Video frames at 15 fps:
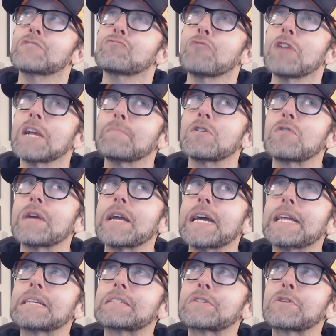Is Rick
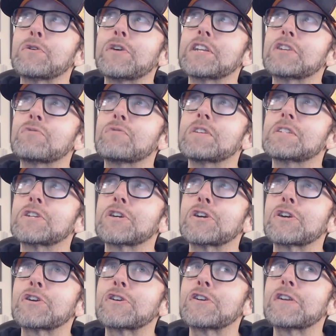Moranis going to return?